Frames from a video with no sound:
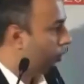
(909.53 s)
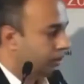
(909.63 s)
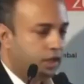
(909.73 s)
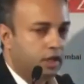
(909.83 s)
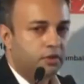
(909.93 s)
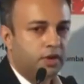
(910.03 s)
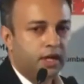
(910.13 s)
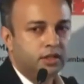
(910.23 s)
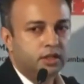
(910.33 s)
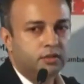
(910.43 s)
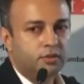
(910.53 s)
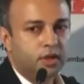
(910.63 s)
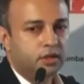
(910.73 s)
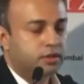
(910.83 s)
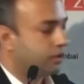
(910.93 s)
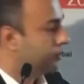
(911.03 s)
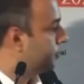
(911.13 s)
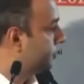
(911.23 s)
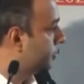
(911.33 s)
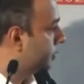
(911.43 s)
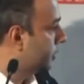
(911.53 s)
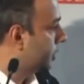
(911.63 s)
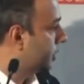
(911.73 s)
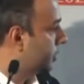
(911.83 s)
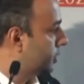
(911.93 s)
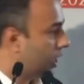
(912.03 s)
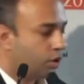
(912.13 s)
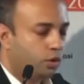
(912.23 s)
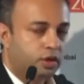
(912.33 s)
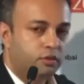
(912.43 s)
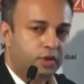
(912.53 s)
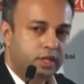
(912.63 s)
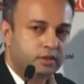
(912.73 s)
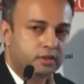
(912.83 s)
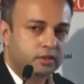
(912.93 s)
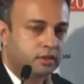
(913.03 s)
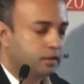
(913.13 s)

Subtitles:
sea level rise and floods, cyclonic winds.